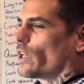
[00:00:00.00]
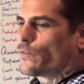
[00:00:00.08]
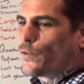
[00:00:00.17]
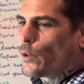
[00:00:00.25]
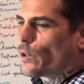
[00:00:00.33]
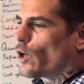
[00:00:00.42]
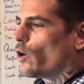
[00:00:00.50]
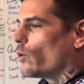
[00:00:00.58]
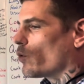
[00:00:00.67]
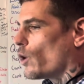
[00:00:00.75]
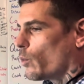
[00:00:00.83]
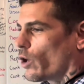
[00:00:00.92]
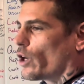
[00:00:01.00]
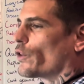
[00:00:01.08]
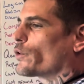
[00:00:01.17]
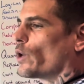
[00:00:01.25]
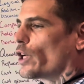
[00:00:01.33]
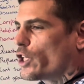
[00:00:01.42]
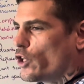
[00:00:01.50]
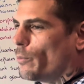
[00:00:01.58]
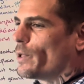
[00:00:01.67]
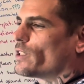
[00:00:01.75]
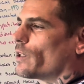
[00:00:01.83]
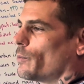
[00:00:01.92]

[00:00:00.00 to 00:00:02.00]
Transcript: is viewing the world through a human